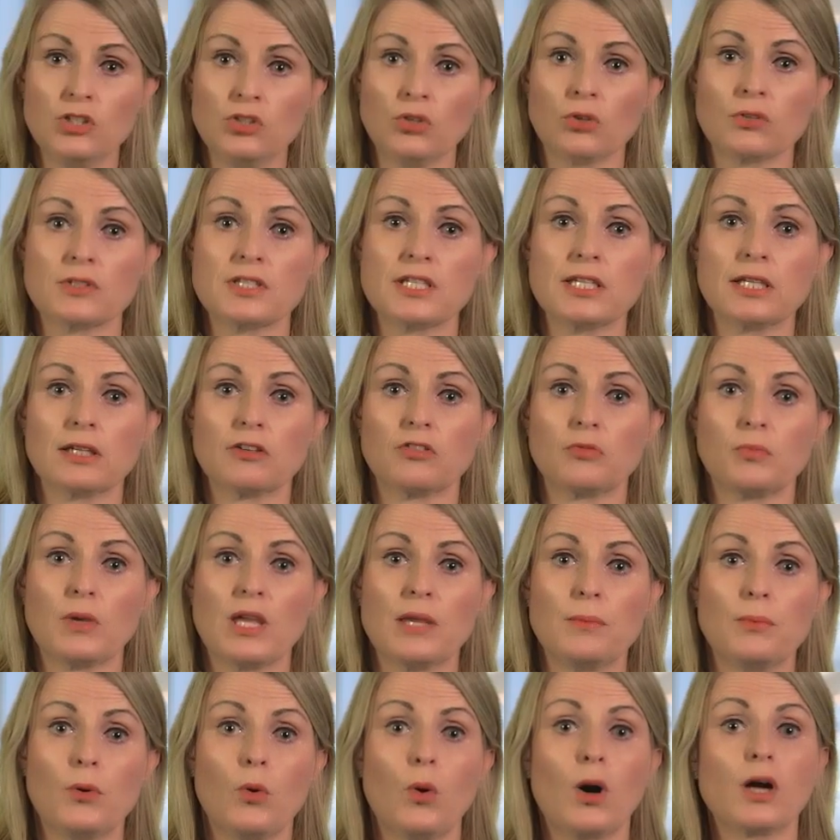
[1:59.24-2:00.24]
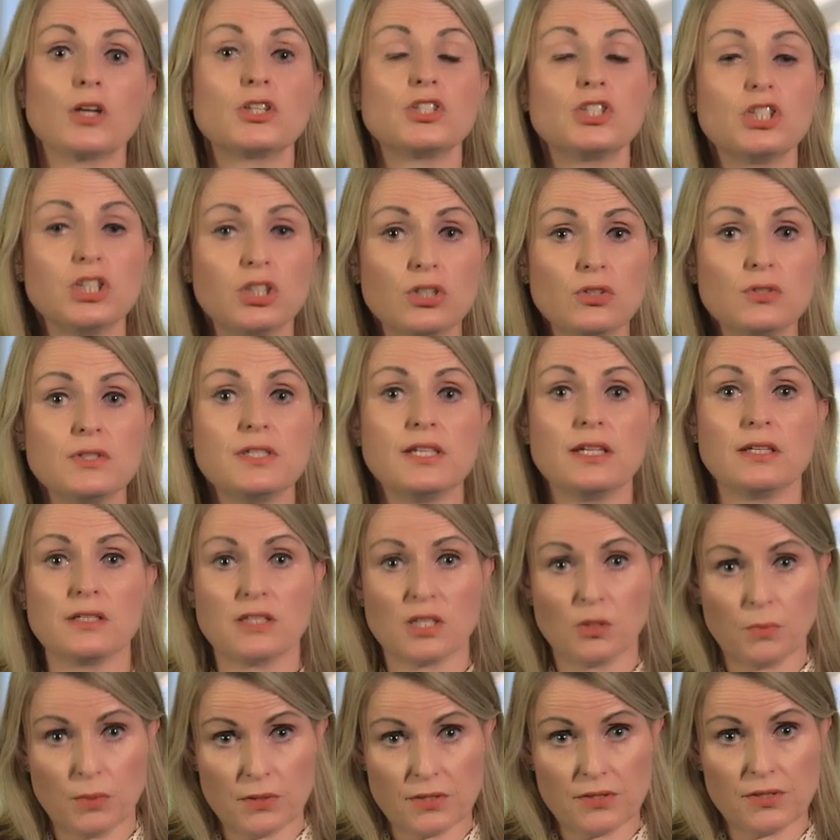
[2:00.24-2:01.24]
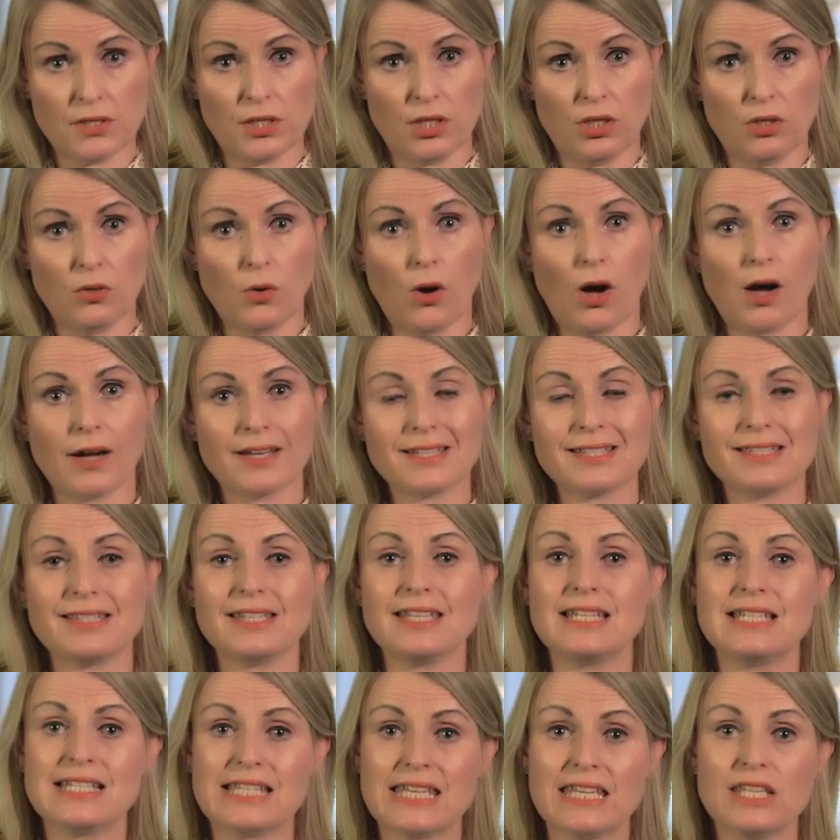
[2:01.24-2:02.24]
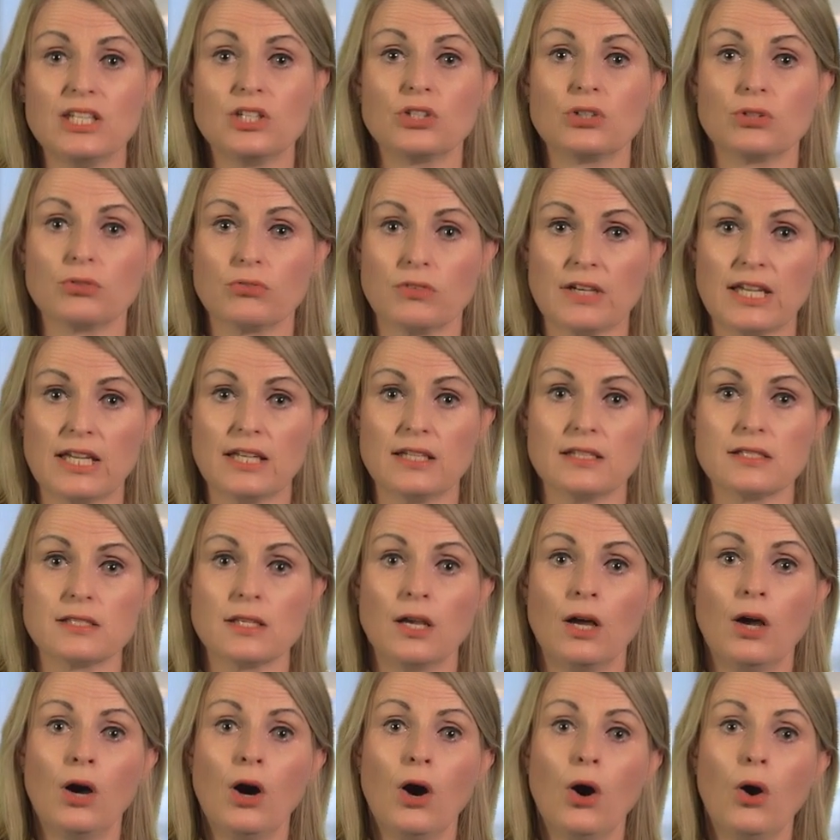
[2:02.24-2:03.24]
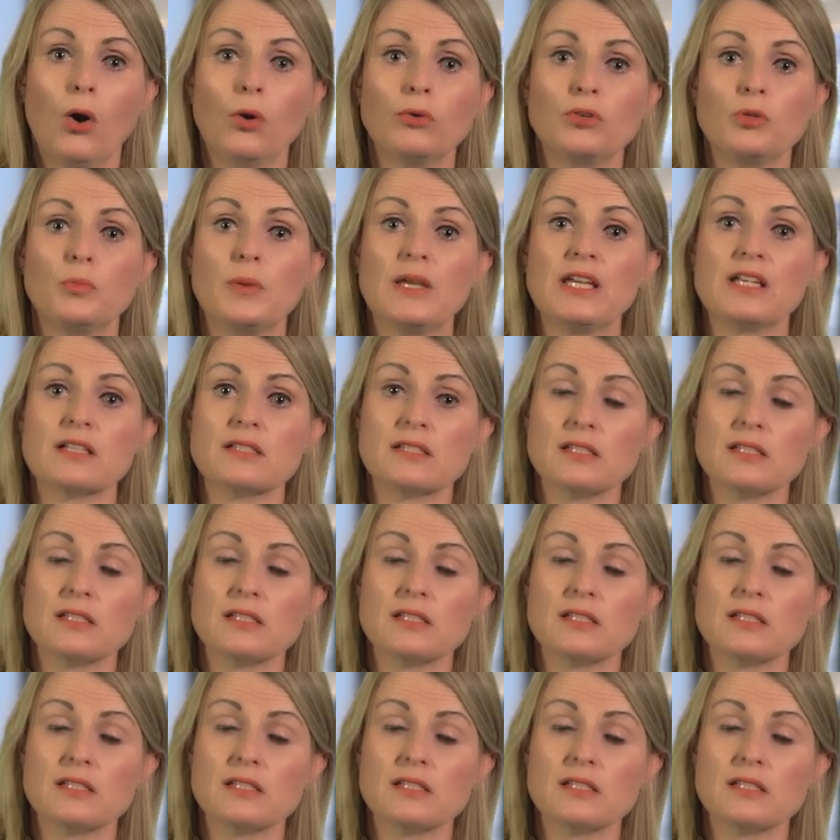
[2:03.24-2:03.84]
Not enough people are choosing to pursue ICT careers or are being